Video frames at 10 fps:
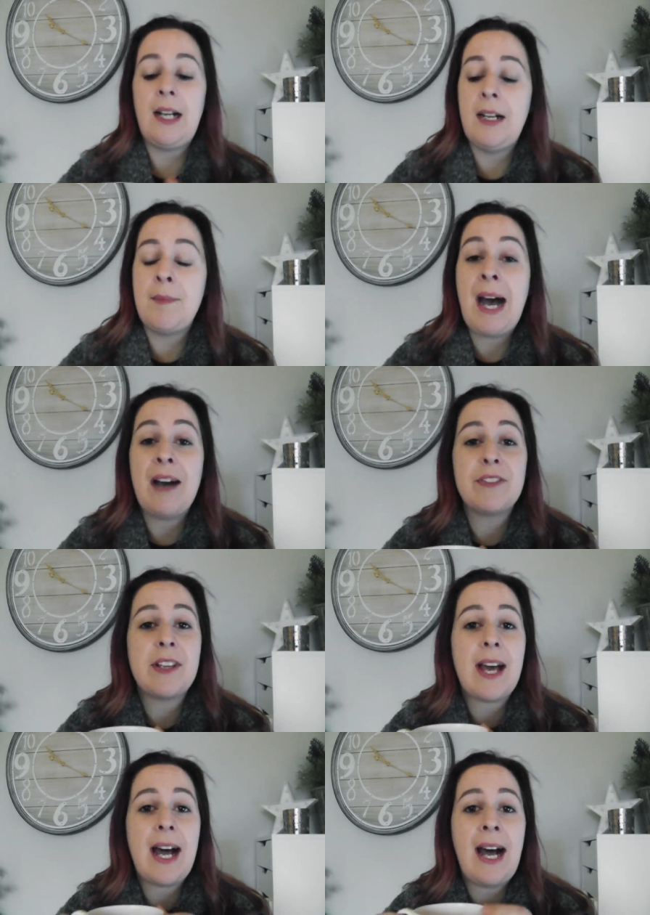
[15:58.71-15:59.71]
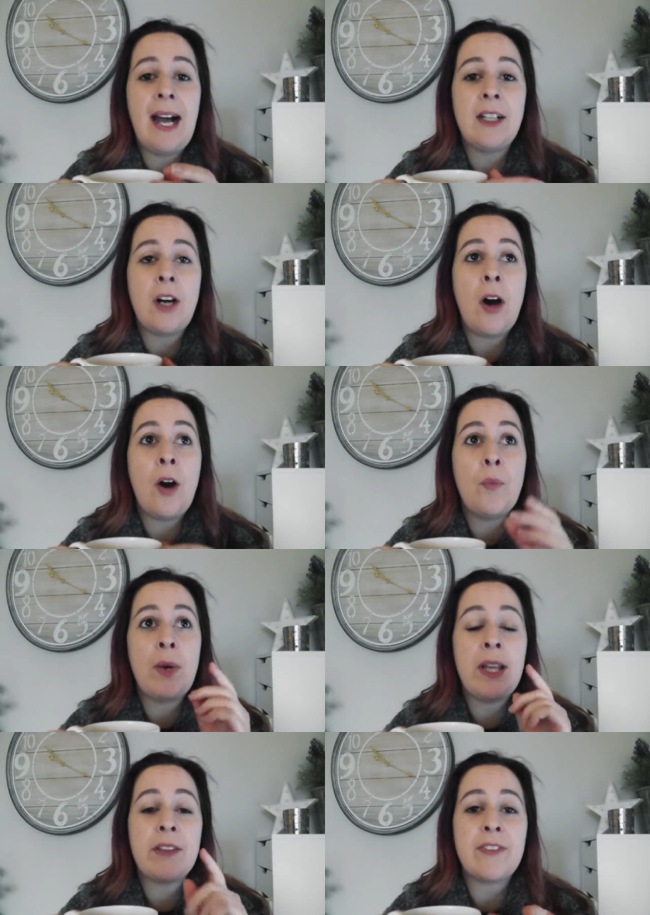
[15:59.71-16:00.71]
After that I got on
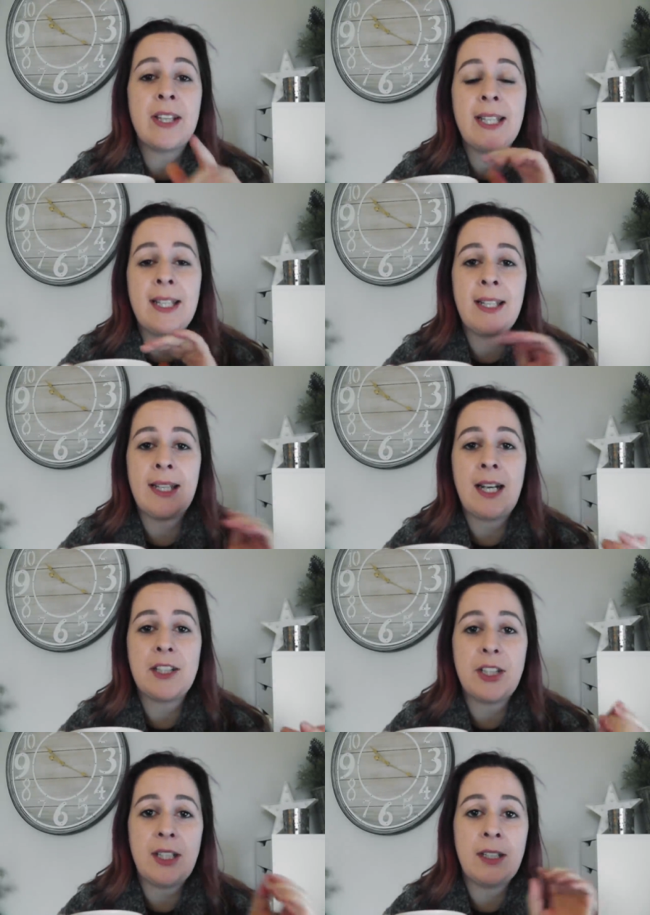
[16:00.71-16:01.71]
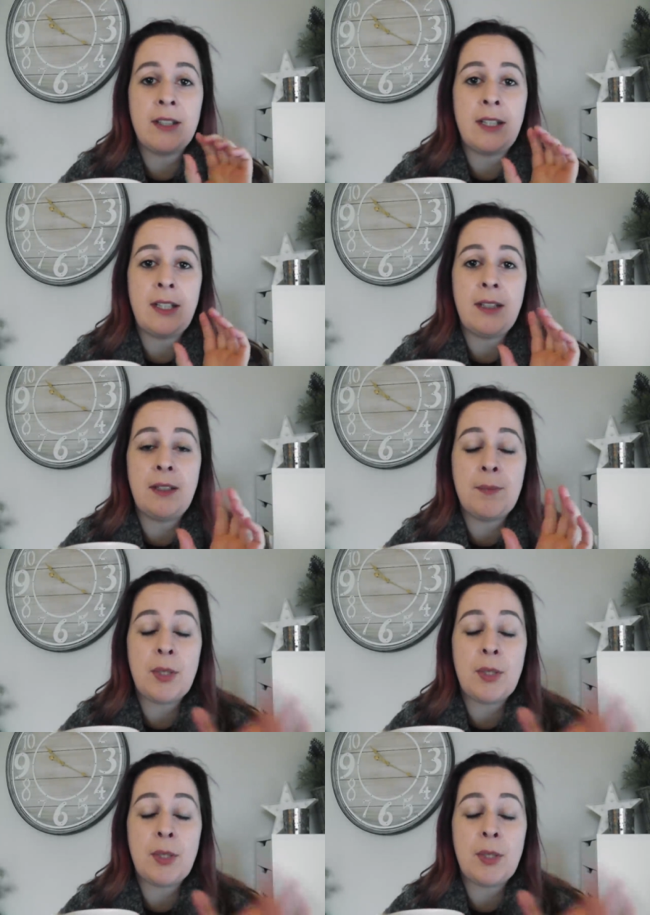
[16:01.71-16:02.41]
with filling and ganashing the